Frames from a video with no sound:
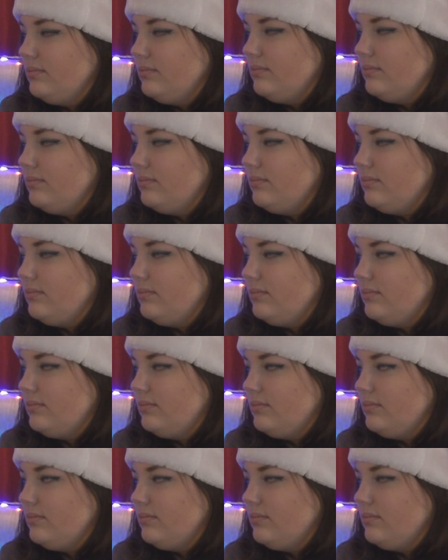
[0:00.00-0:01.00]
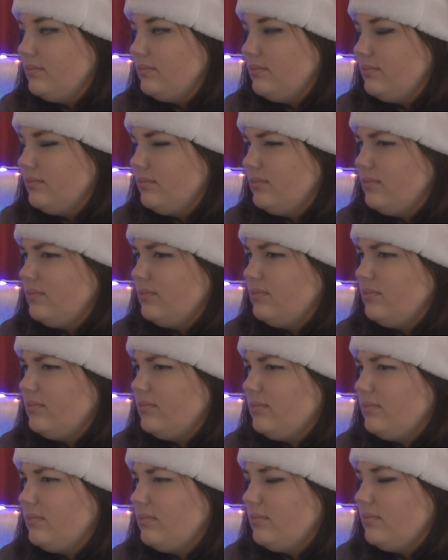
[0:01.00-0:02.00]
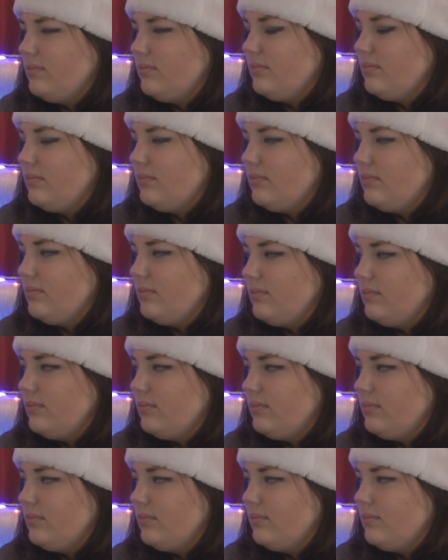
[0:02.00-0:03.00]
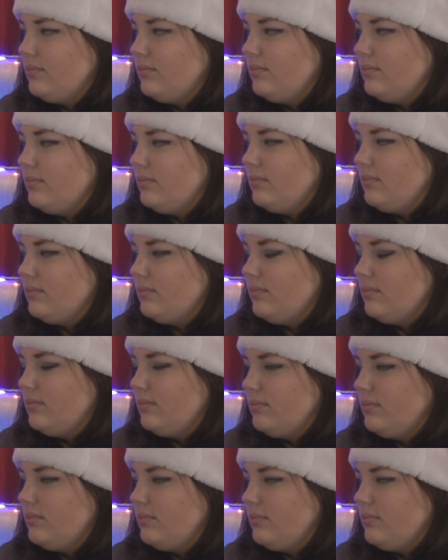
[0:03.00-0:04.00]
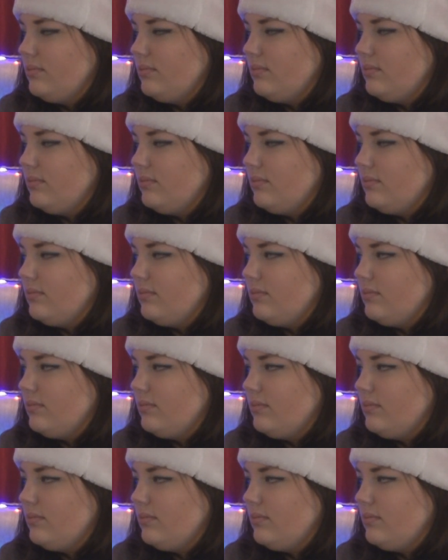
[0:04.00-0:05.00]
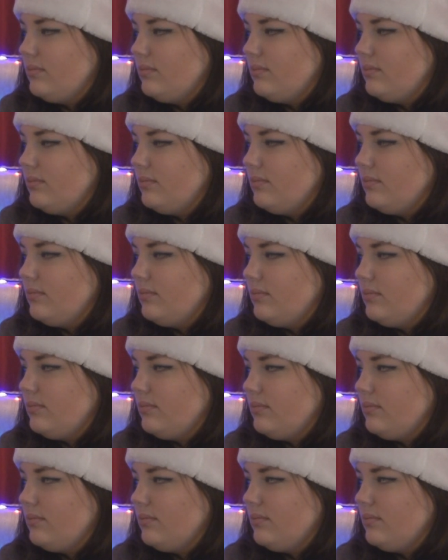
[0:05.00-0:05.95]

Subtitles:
(silent)